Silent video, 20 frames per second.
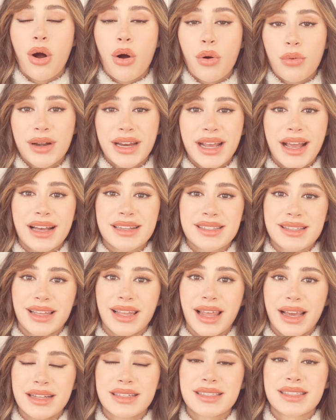already has
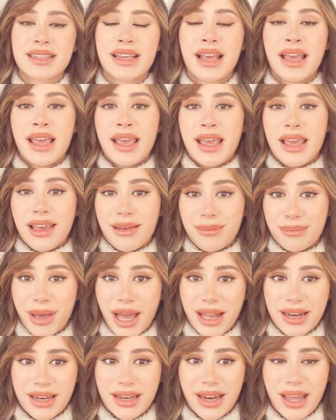lights
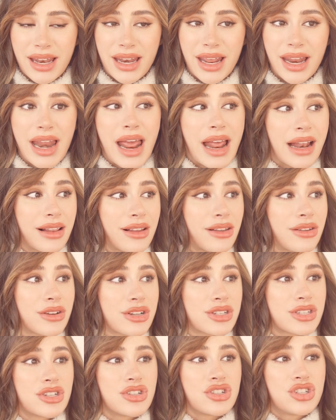embedded in it, and it
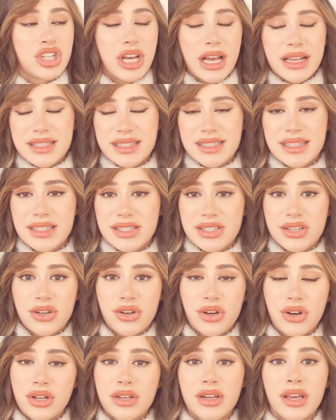looks just as
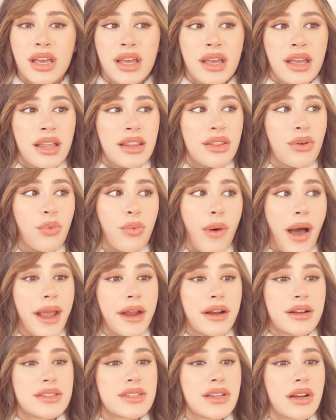good. The
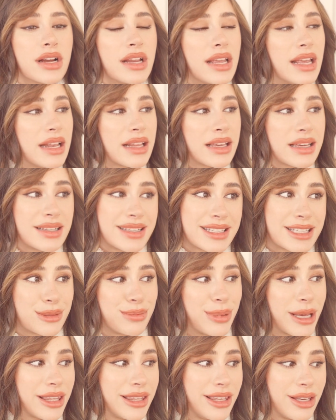wires are
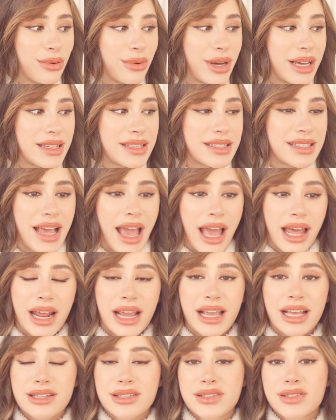inconspicuous, and
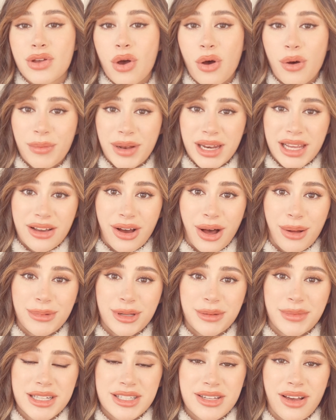I get so many
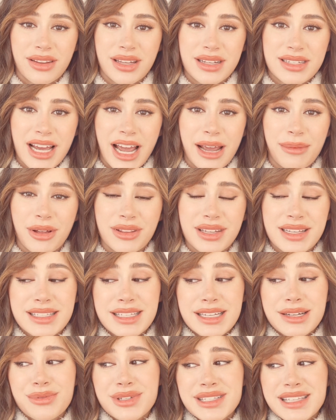compliments all the time on
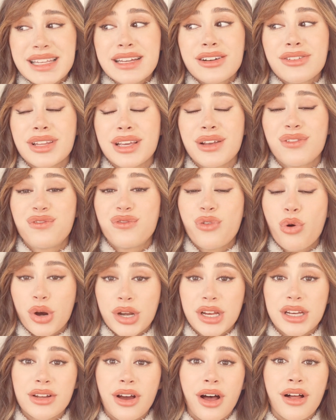this, and it was literally
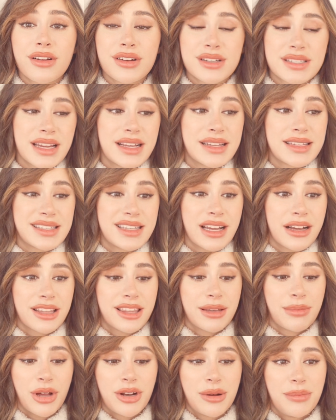$40, and I stuck
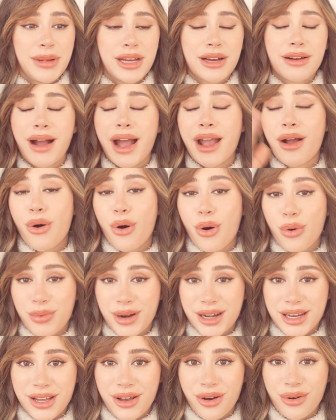them on a mirror I
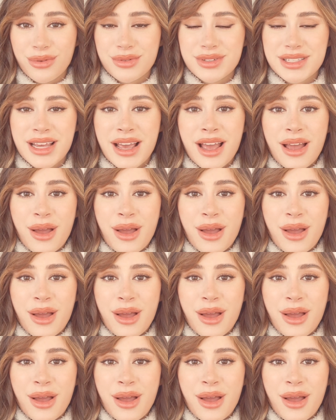already owned